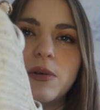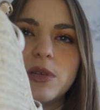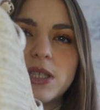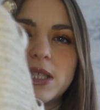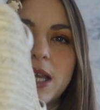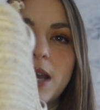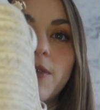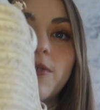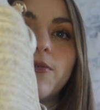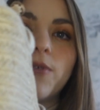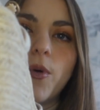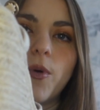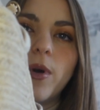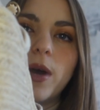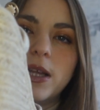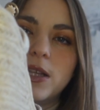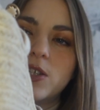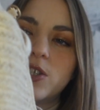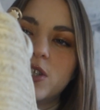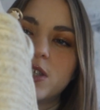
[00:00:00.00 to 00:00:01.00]
I would say
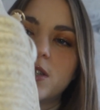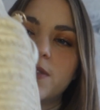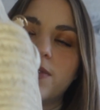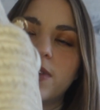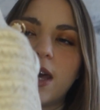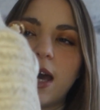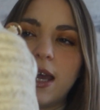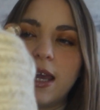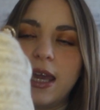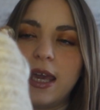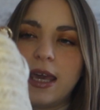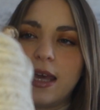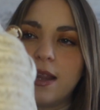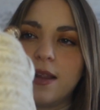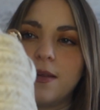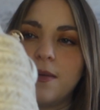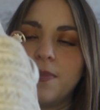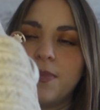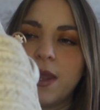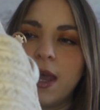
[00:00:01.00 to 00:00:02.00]
4 inches for that
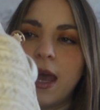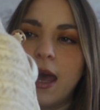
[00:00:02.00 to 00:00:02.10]
heel.